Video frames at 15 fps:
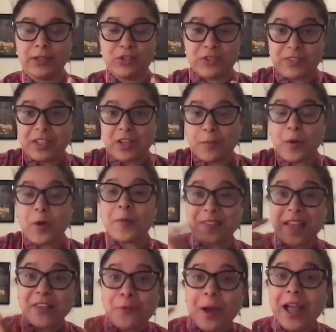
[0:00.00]
she did it on purpose.
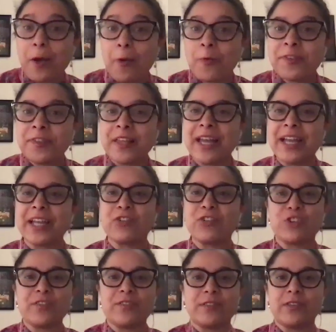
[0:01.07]
That's why I was like,
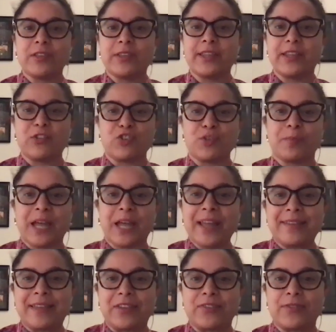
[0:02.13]
she
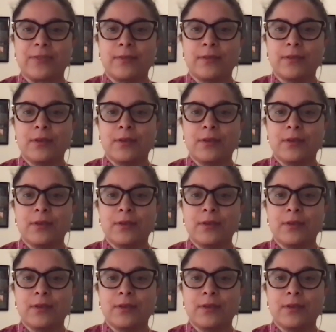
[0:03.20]
planned this.